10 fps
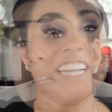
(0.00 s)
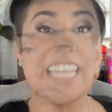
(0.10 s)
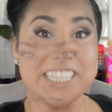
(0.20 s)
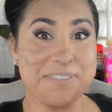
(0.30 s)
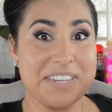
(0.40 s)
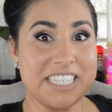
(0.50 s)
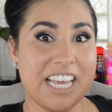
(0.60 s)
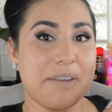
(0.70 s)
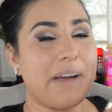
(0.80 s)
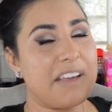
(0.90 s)
Next, I'm going to
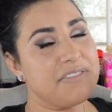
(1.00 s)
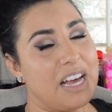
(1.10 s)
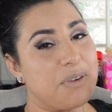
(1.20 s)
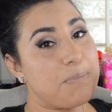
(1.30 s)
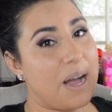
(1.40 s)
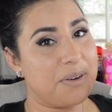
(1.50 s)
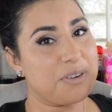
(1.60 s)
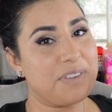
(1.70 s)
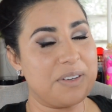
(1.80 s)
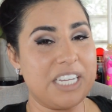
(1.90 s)
take my Flower Powder
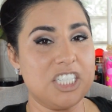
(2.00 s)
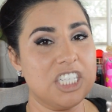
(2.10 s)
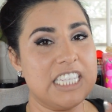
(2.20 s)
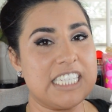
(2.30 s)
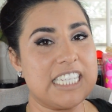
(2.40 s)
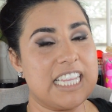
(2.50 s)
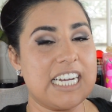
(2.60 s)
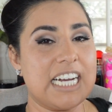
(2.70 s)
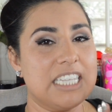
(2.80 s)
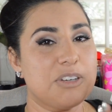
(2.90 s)
Foundation. This is in the
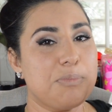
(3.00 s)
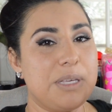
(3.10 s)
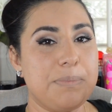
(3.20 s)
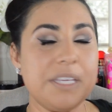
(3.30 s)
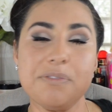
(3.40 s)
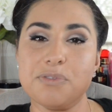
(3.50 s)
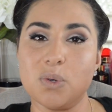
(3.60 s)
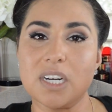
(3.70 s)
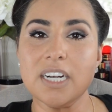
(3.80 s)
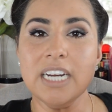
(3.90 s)
color
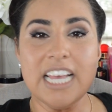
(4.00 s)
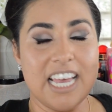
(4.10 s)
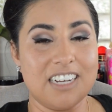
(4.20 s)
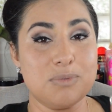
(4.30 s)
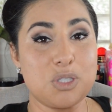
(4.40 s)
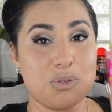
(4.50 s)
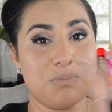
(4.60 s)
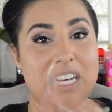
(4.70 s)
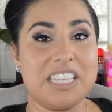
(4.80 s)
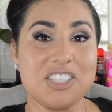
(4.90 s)
PP4, and I'm just going to
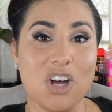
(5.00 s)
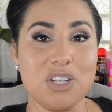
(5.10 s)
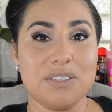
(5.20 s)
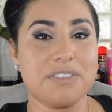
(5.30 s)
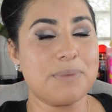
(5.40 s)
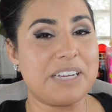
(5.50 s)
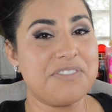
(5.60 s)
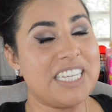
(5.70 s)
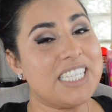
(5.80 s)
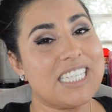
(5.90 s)
apply this all over my
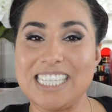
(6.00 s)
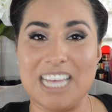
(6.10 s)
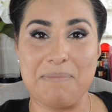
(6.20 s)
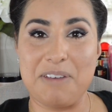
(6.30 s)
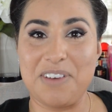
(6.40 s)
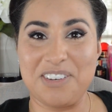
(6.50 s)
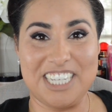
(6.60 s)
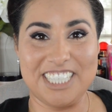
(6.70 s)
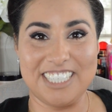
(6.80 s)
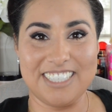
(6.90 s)
face to set my
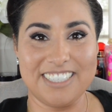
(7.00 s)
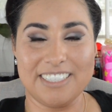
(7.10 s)
foundation.